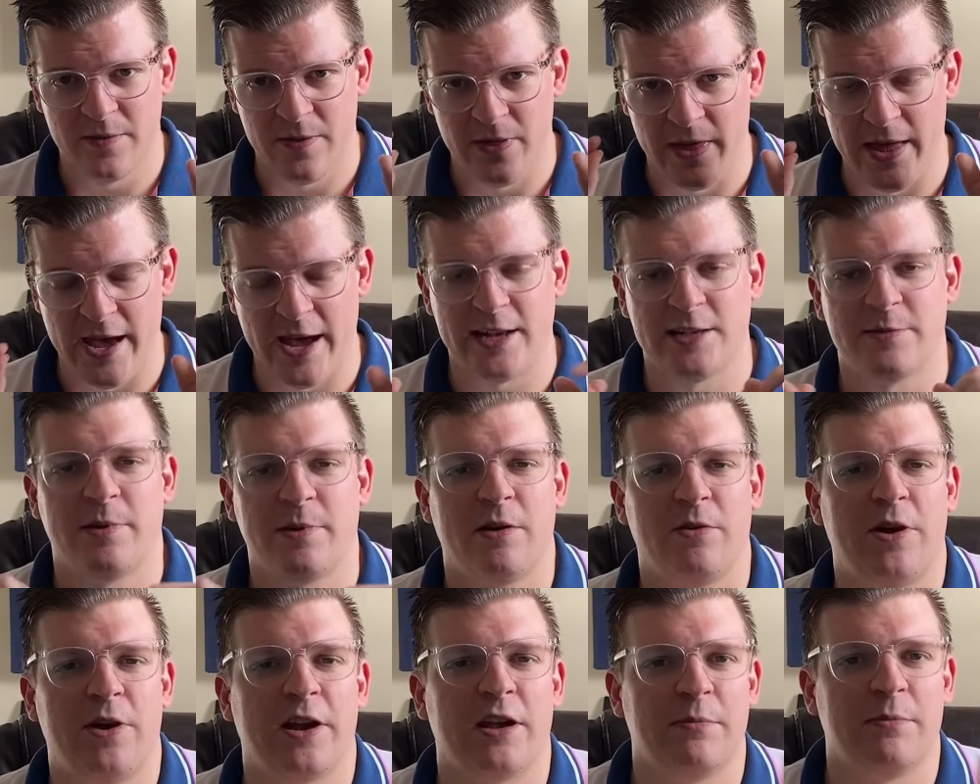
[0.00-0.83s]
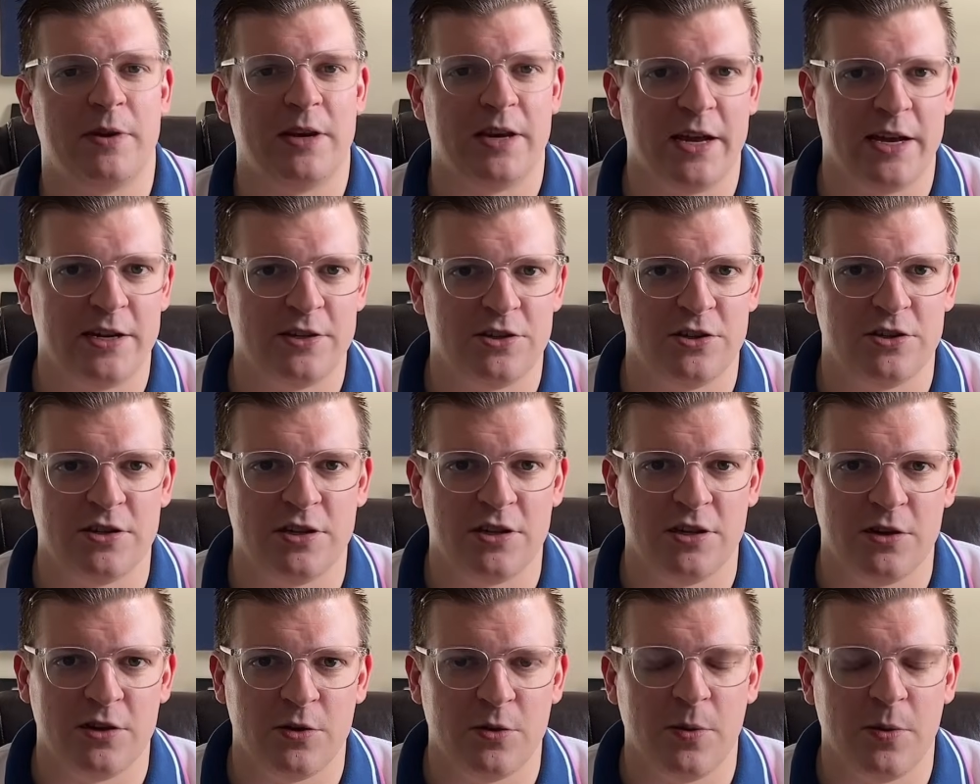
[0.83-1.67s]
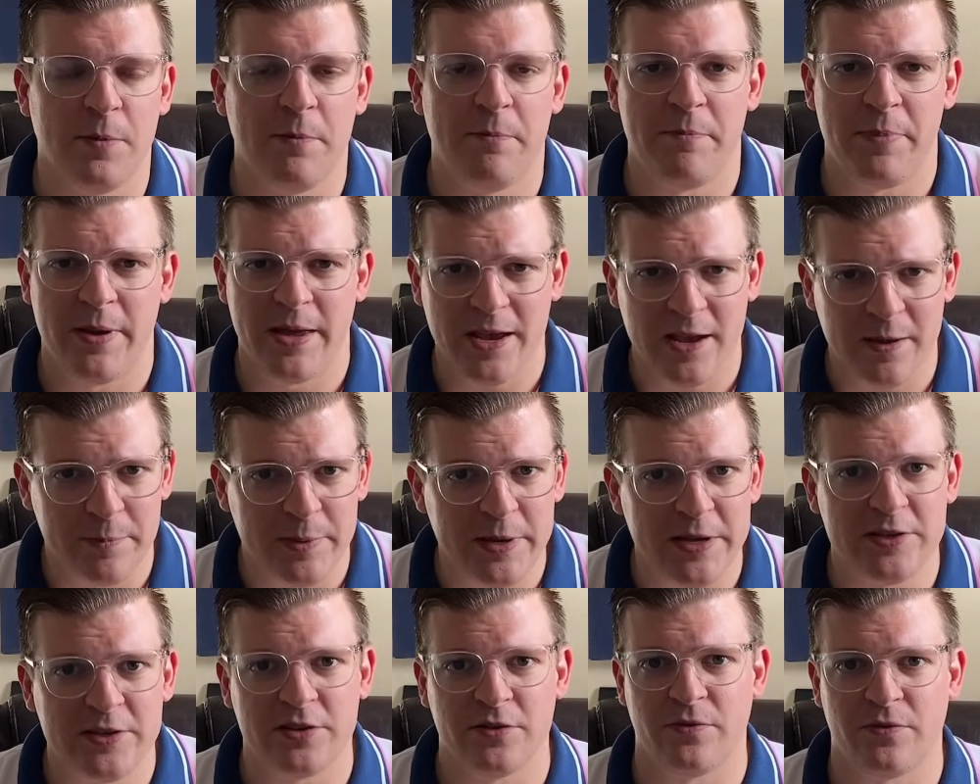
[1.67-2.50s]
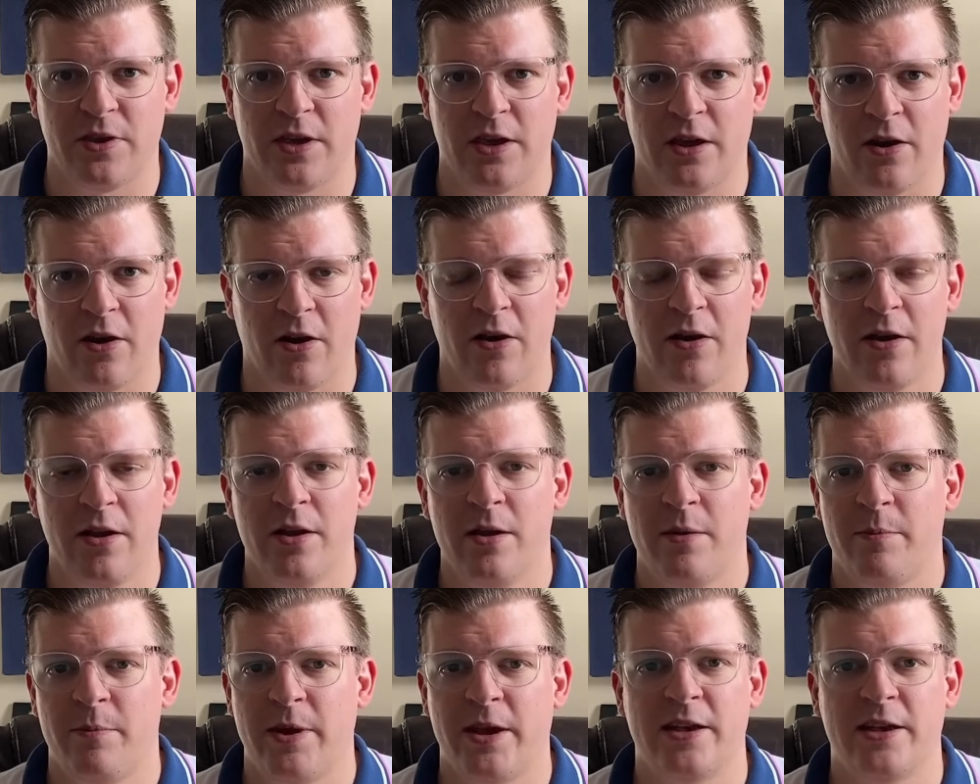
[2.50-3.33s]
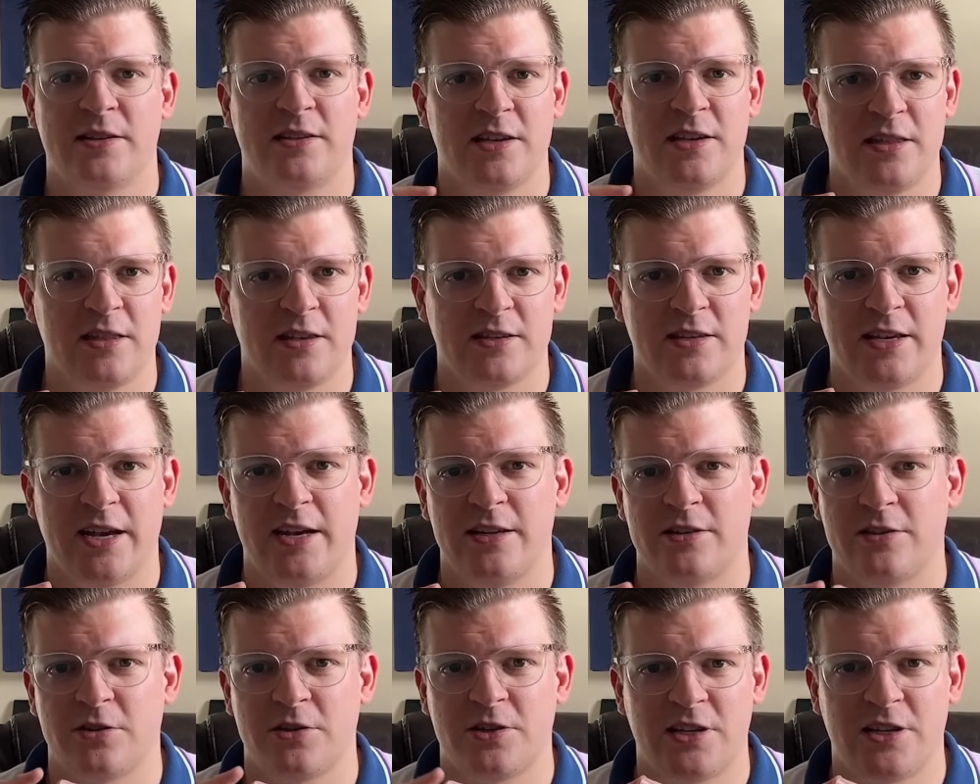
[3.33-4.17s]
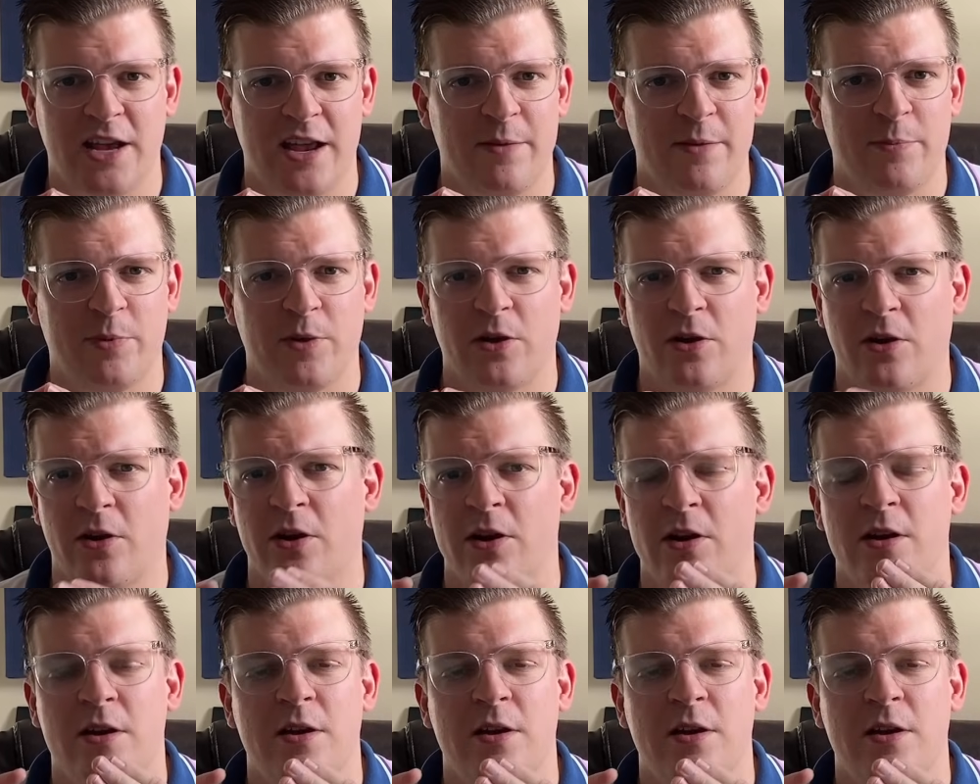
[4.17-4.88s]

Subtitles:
That is my recommendation to you. Pick a piece of gear, pick a synthesizer sampler,